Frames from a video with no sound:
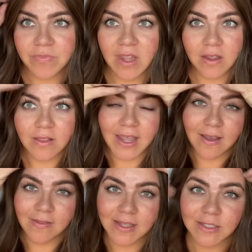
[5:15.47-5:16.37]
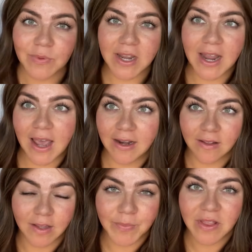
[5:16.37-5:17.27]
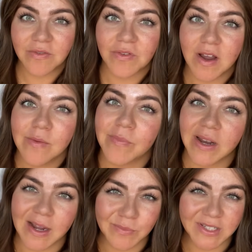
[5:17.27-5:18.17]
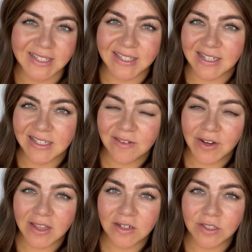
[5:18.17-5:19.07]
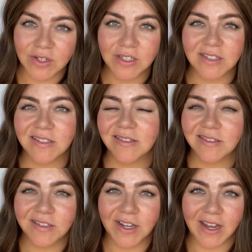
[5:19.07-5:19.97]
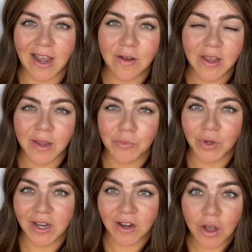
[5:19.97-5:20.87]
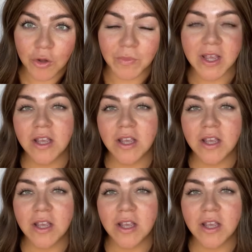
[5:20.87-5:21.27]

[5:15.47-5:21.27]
like this one had a clip in the front, but I'm really sensitive right there. So I just took it out and put in a comb.